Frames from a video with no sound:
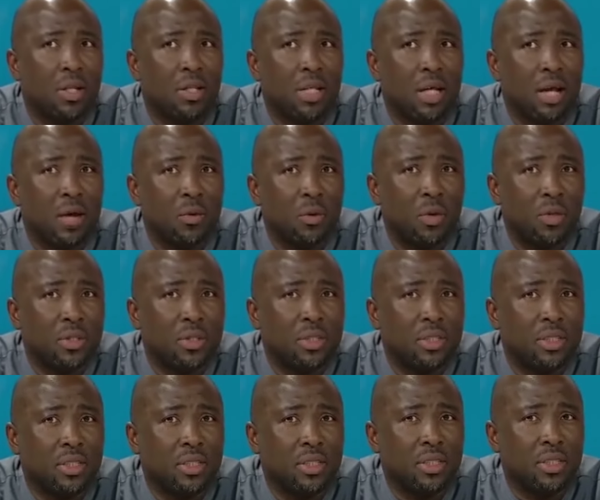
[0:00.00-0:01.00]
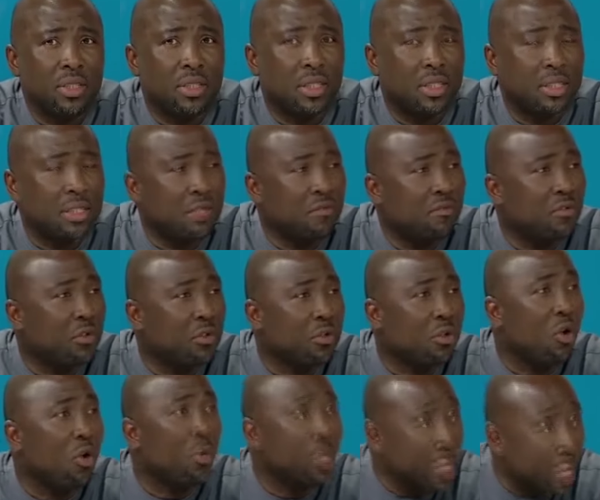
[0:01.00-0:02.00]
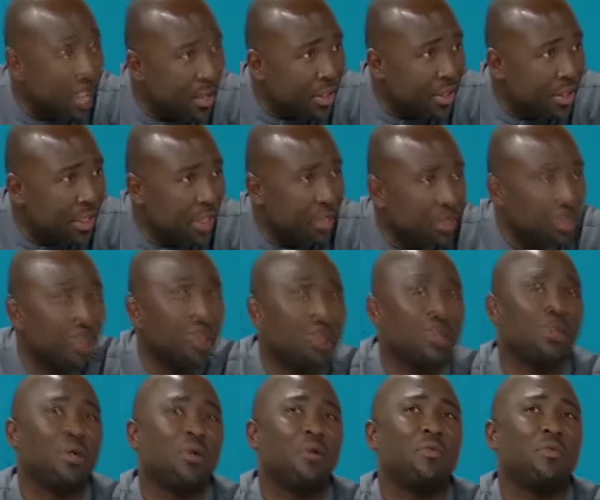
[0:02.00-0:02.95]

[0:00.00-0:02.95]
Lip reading: there was the 64th ordinary session